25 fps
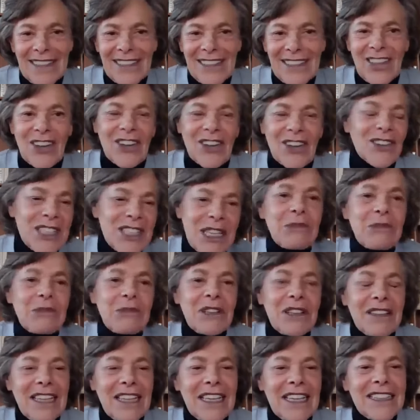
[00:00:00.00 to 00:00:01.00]
you know, some of
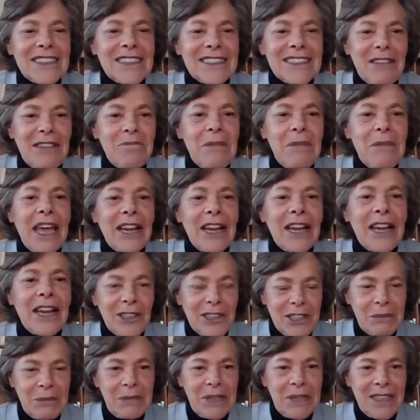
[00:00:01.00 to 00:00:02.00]
the things that mattered
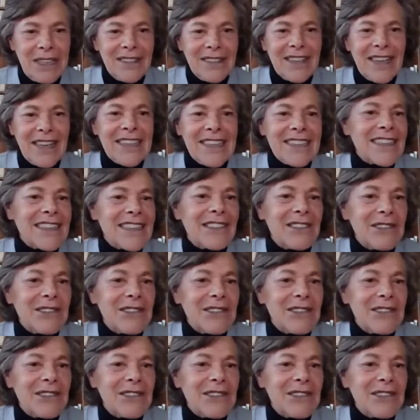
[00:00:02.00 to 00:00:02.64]
to me that I didn't